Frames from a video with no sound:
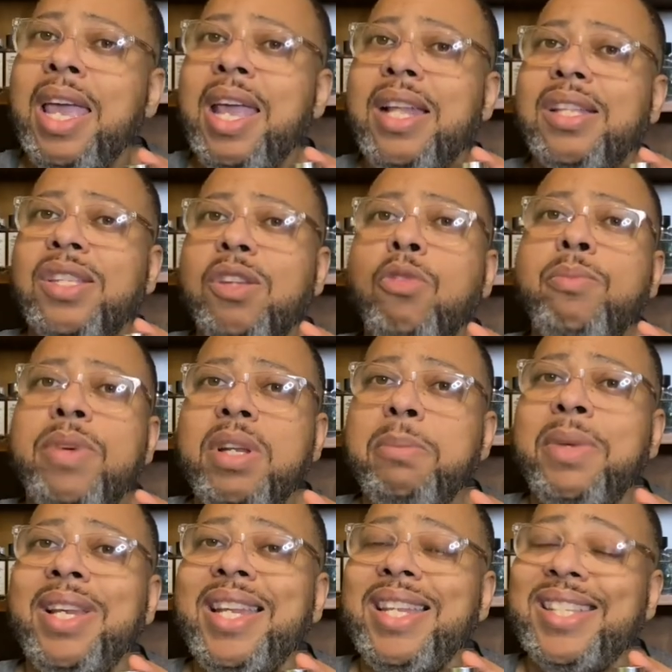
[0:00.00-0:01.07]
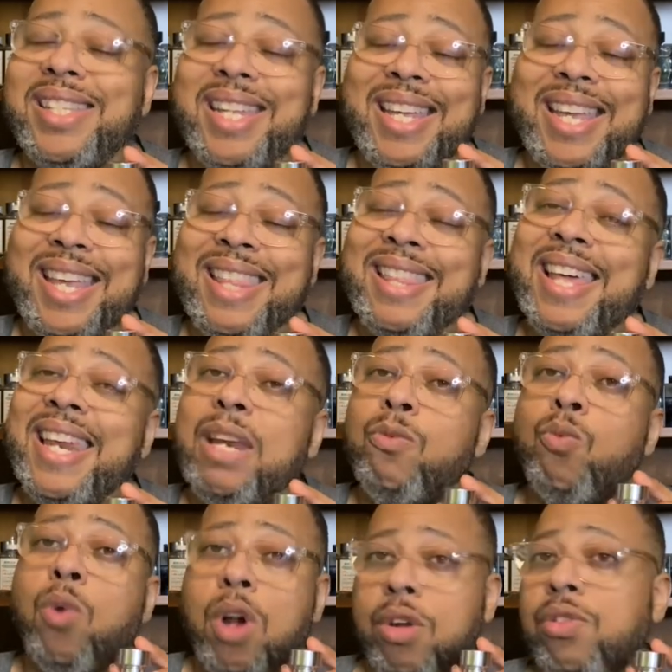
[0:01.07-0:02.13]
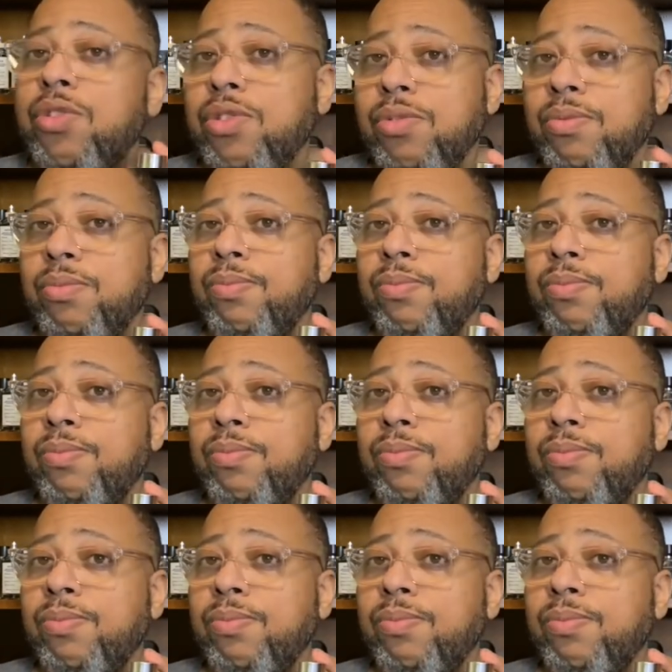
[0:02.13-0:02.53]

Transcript: and so minimalistic that it works.